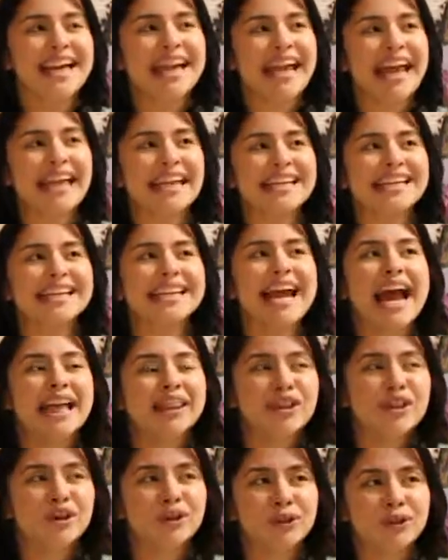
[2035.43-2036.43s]
And he had
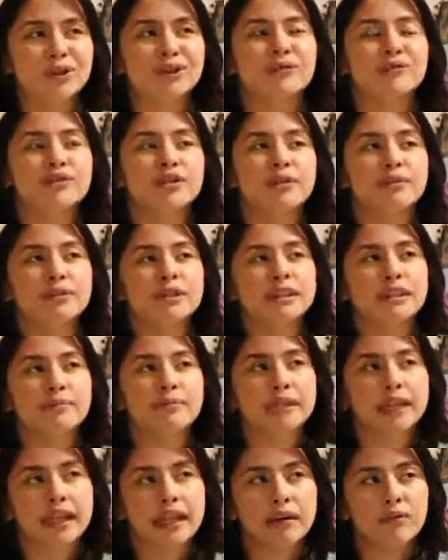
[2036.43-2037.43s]
the nerve to really
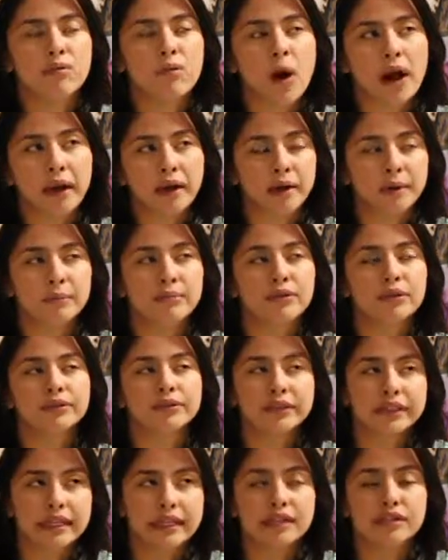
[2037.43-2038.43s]
be like, why are Puerto
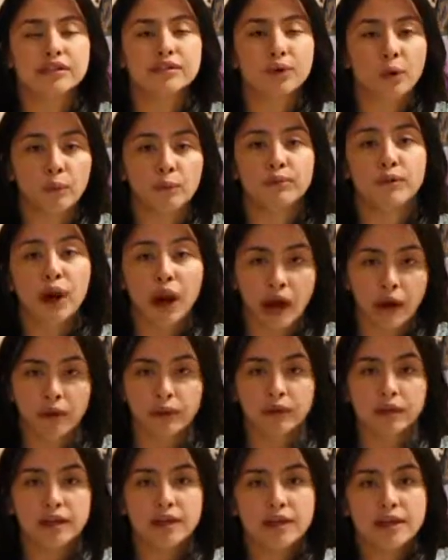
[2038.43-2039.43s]
Ricans so
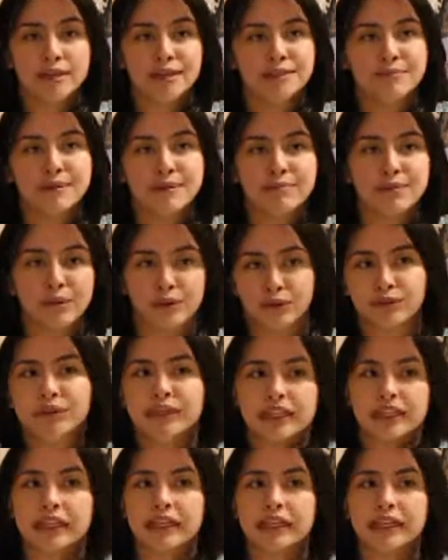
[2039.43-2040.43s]
proud to be Puerto
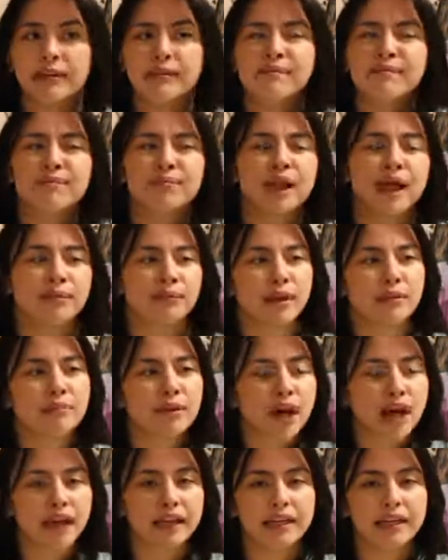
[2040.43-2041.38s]
Rican and blah, blah, blah.